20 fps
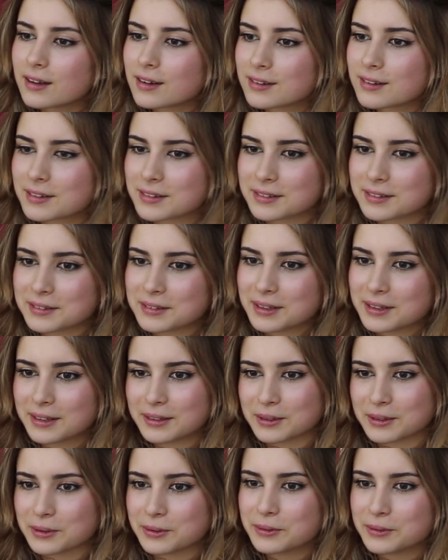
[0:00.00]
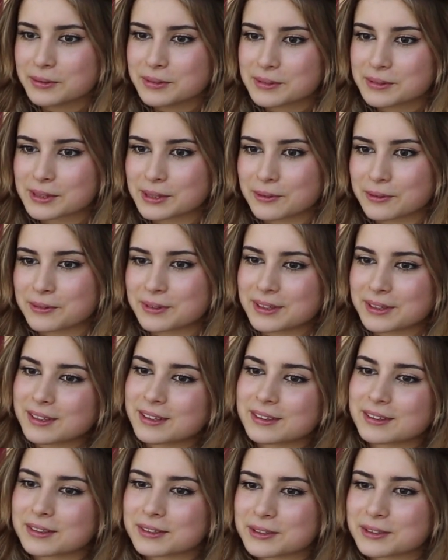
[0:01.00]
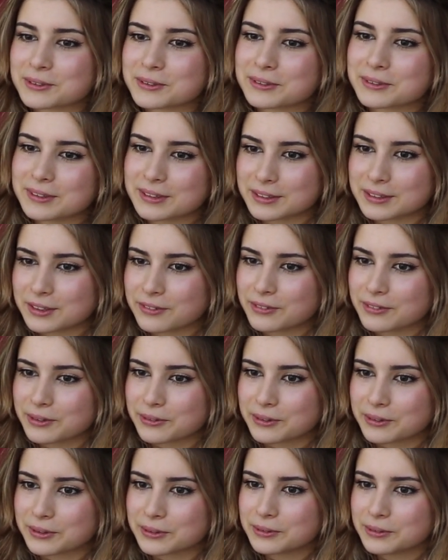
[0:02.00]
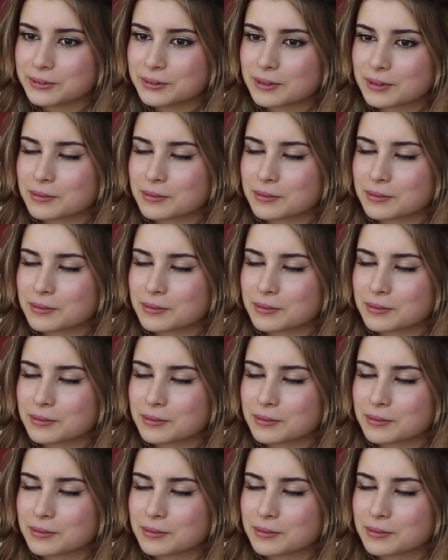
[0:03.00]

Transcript: Hello. So we're here to interview you